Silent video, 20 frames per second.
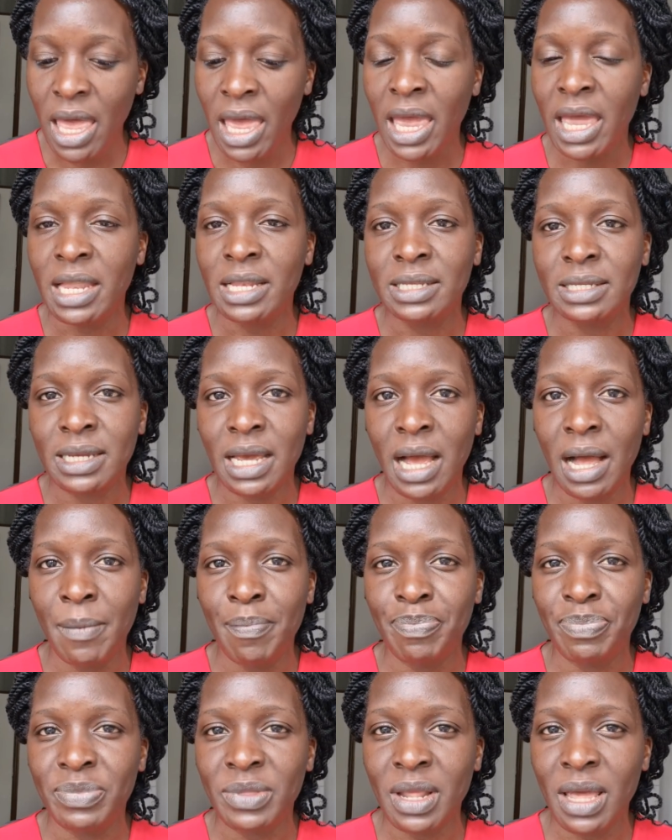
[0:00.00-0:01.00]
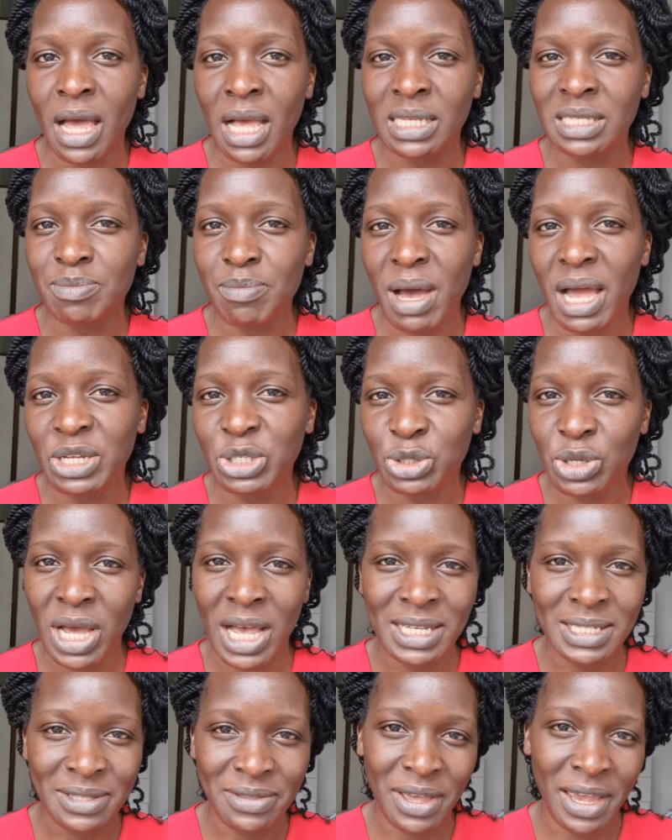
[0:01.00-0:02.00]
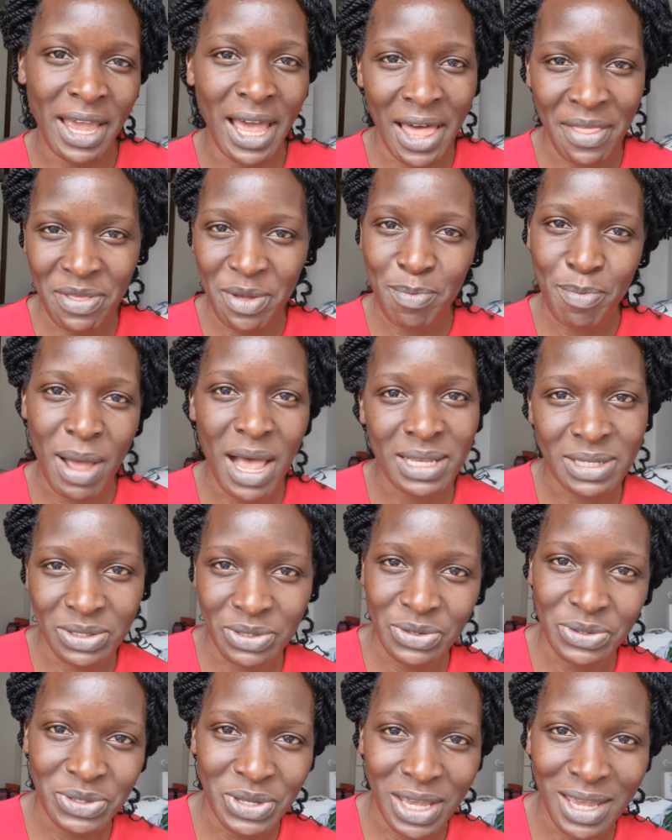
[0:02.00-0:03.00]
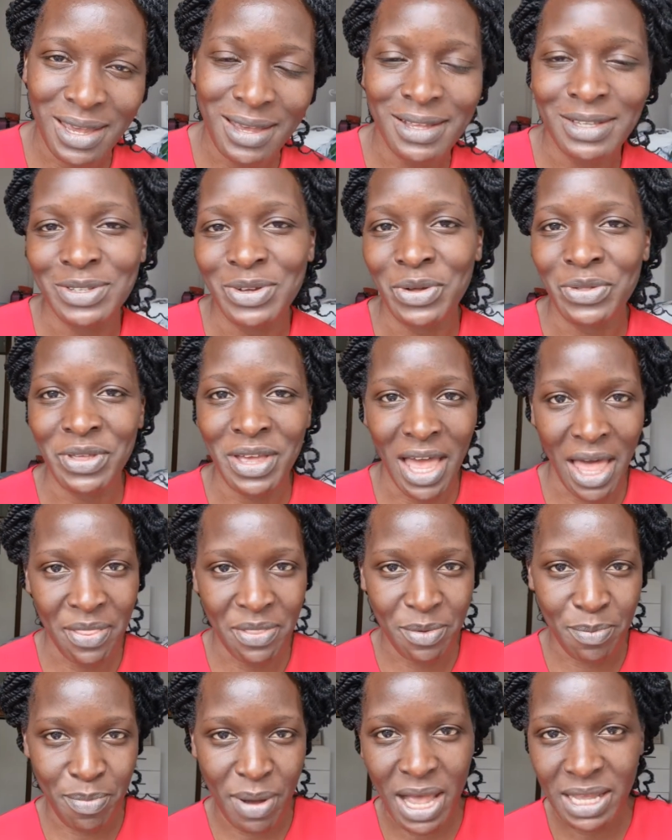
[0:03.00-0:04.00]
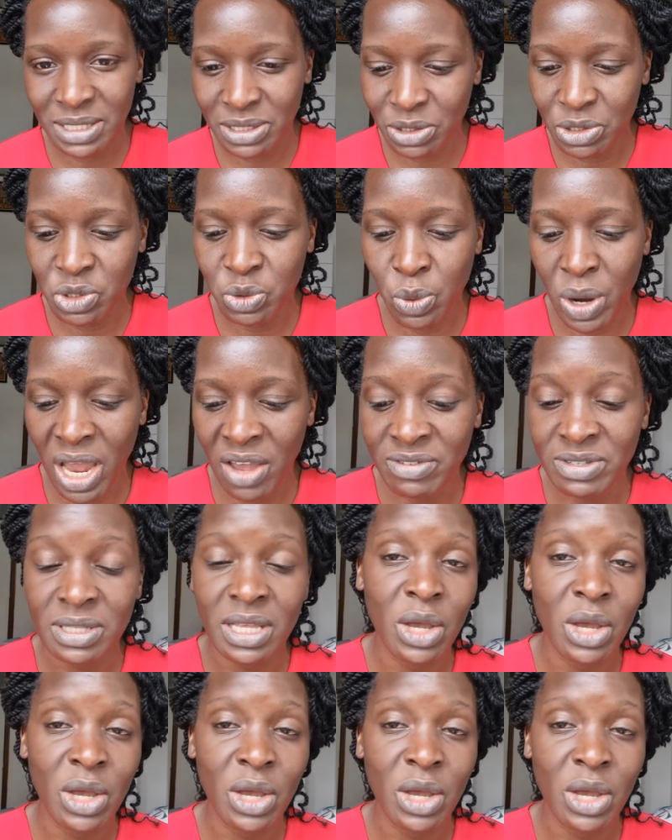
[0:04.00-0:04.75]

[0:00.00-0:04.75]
And um, as much as they are the pastor's kids or they are the pastor's wives,